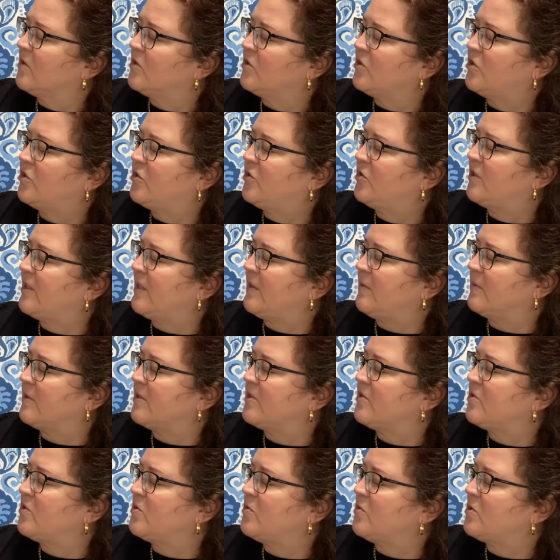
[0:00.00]
Chuti was
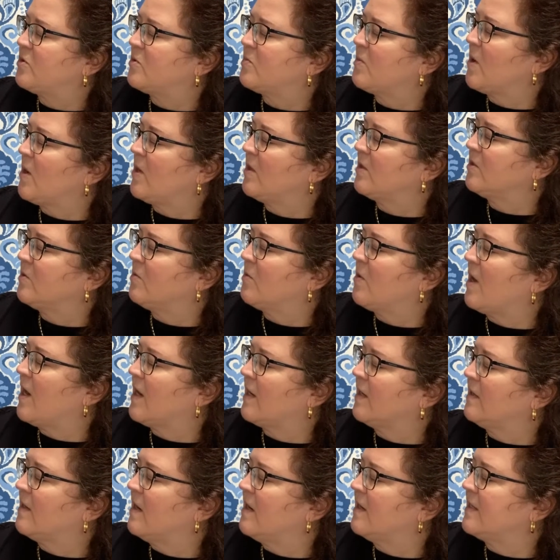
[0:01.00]
too small to
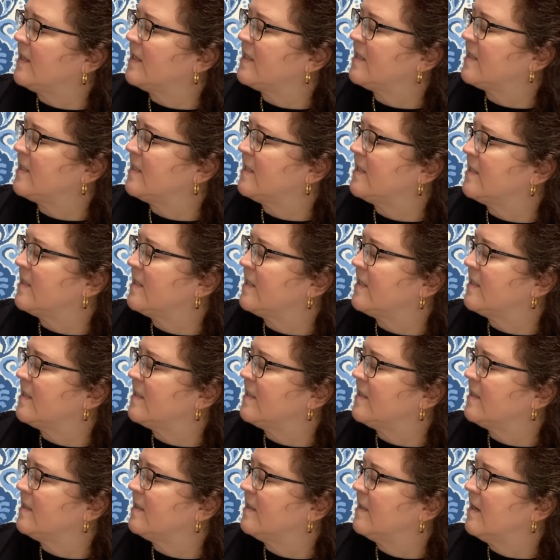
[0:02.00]
walk long
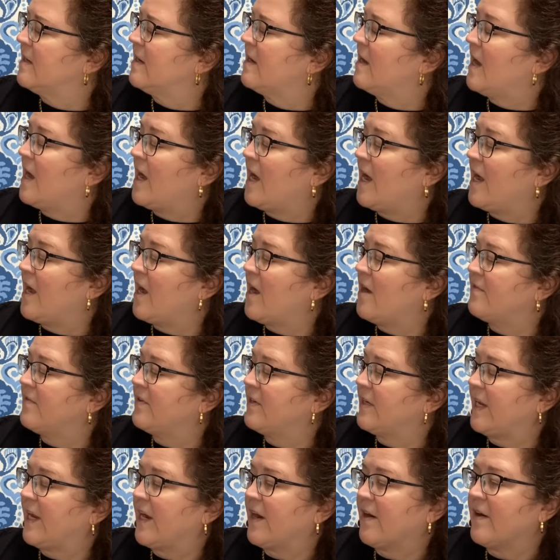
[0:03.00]
distances. I
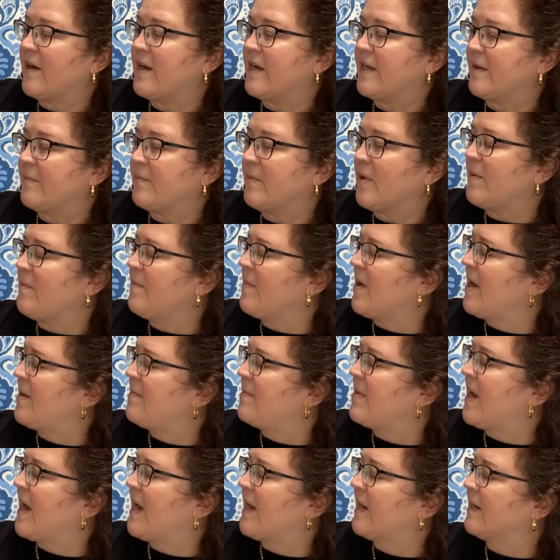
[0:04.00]
often carried him on my
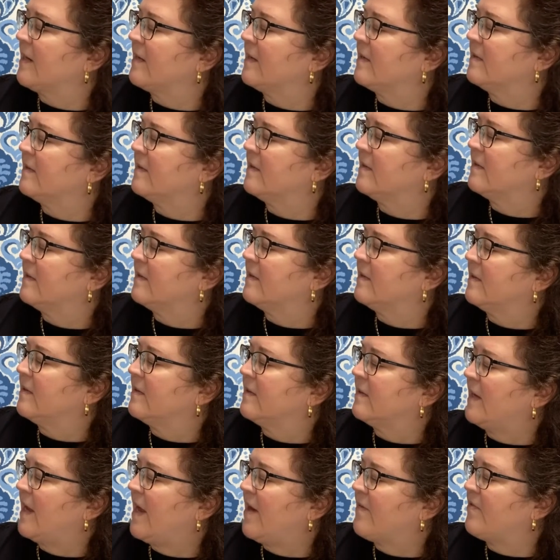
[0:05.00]
back.
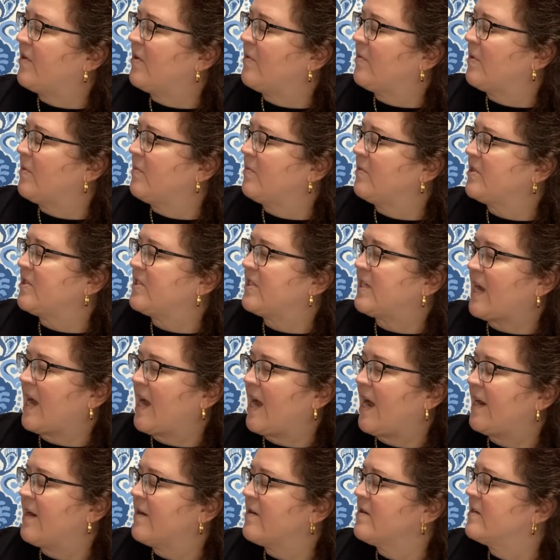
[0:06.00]
Everyone was
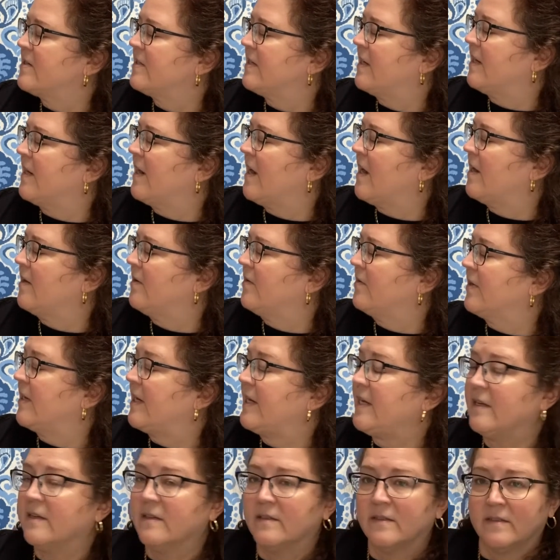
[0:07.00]
tired and
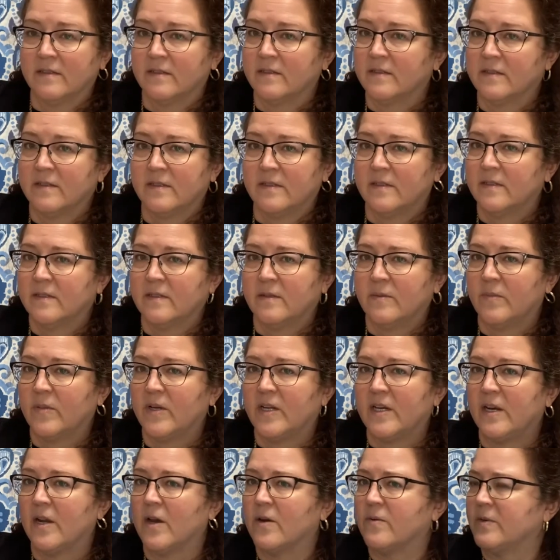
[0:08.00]
hungry,
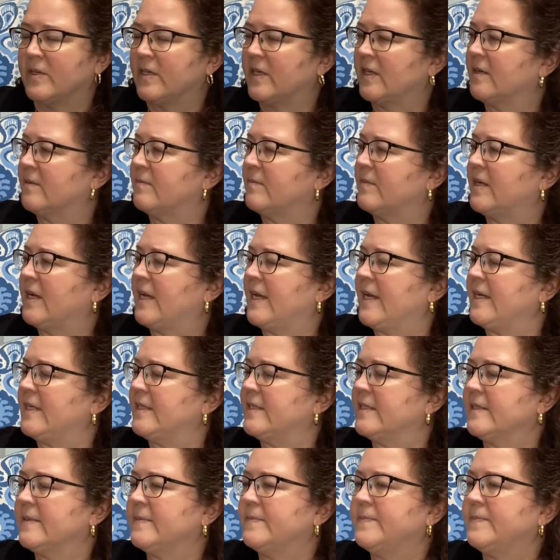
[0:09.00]
but no one complained.